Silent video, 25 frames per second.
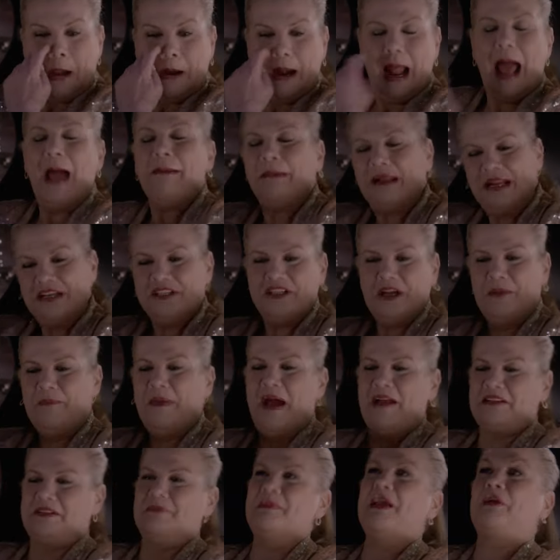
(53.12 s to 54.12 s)
I'm gonna jump
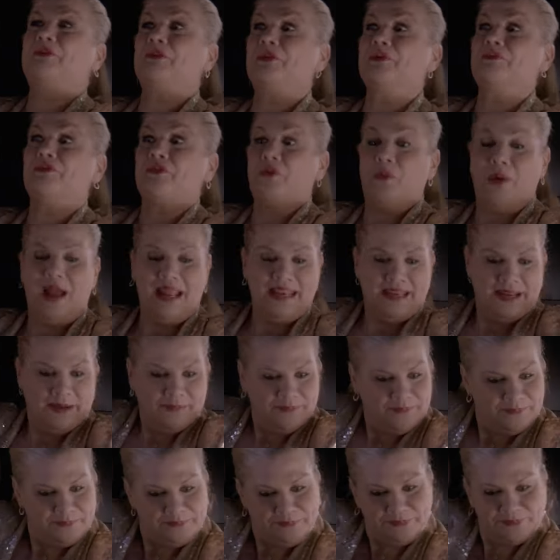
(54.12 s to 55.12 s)
out to make room for Wendy.
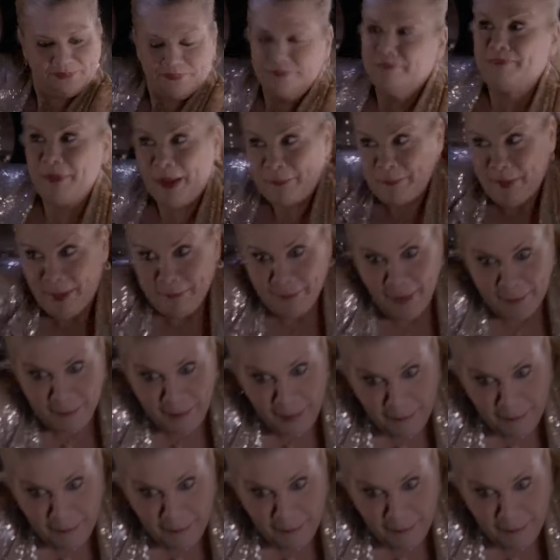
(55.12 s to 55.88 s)
No, there's plenty of